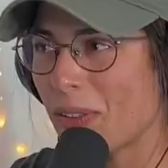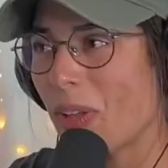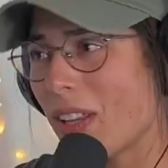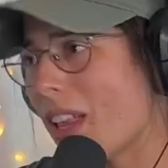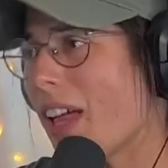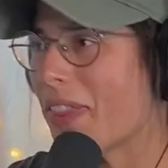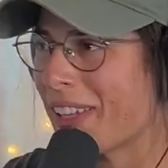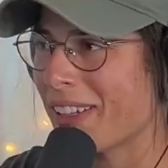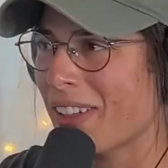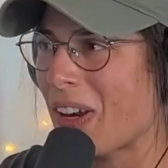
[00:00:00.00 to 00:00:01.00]
A lot of
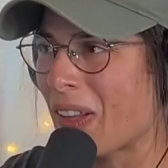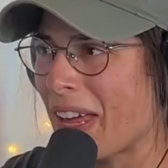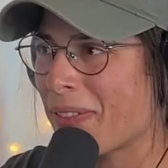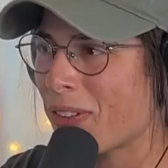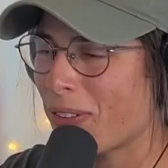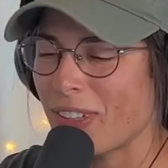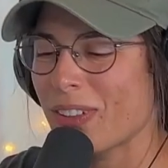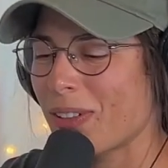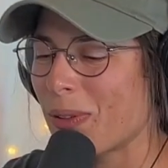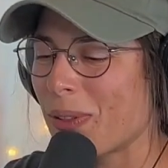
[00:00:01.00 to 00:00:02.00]
things in our lives are
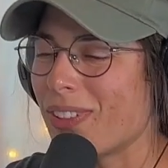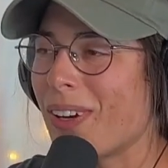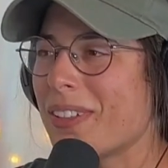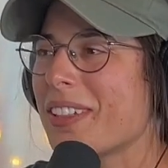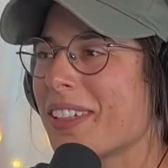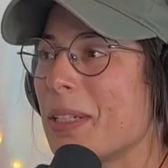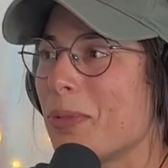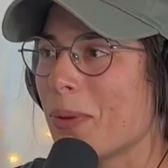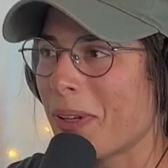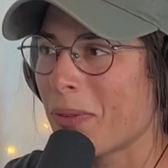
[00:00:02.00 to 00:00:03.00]
cyclical. It's hard to keep
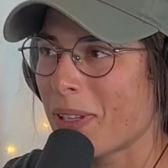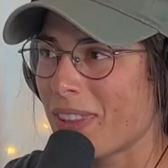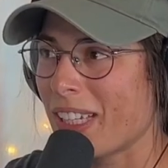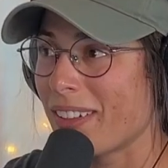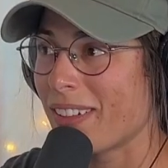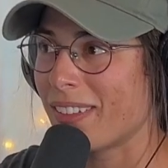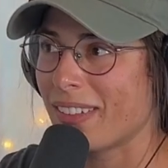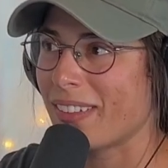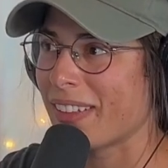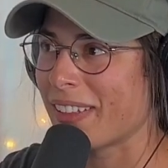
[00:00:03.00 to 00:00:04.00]
doing one thing
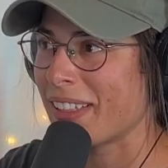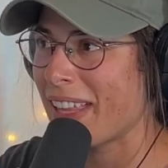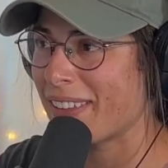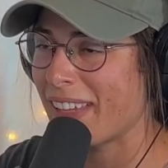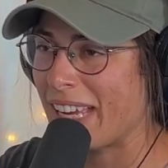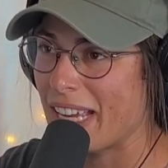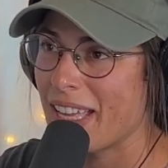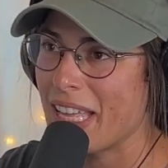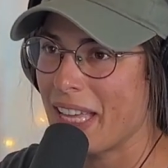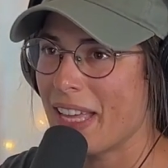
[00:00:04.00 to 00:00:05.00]
consistently that's like,
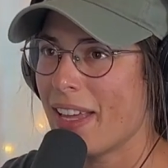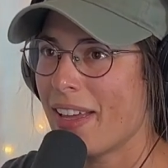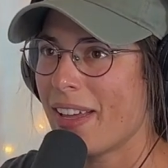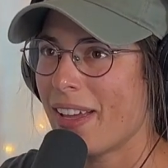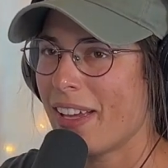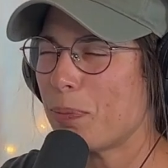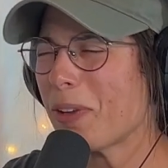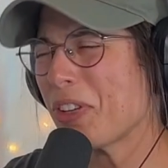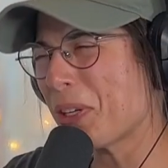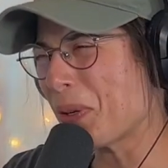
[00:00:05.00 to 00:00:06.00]

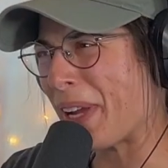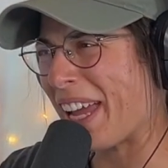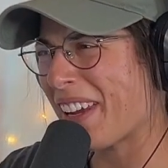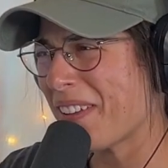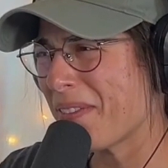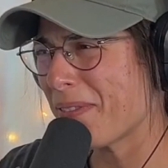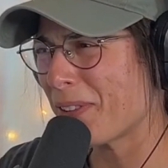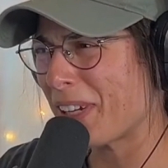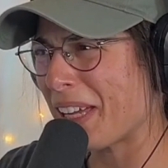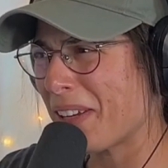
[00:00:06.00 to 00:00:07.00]
especially
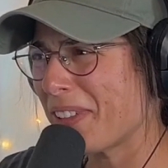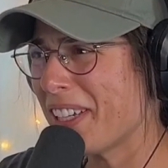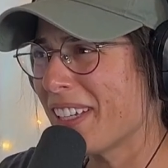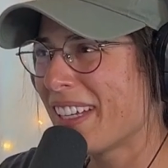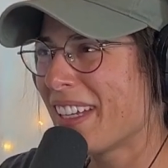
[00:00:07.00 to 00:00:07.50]
creatively.